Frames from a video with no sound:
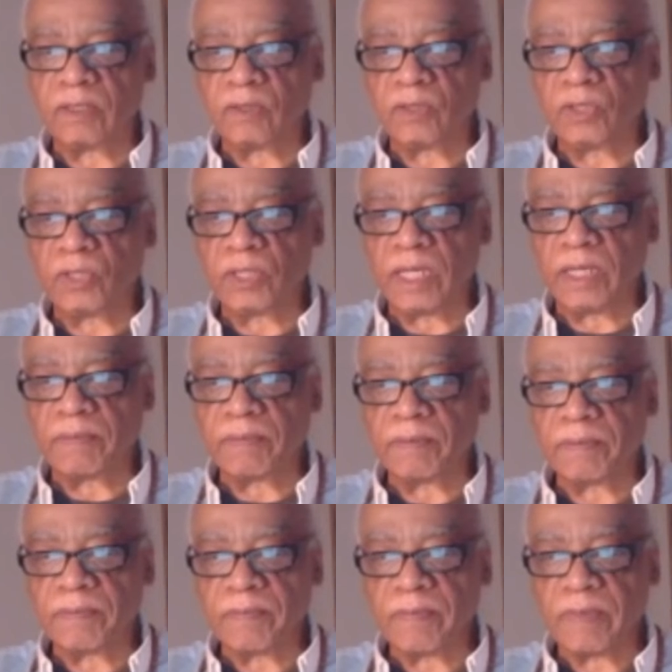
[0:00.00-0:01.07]
in good shape.
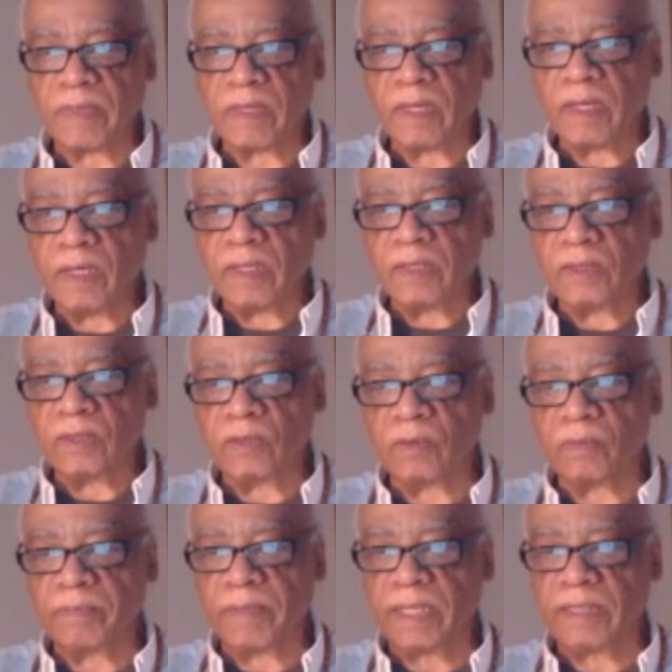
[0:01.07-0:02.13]
So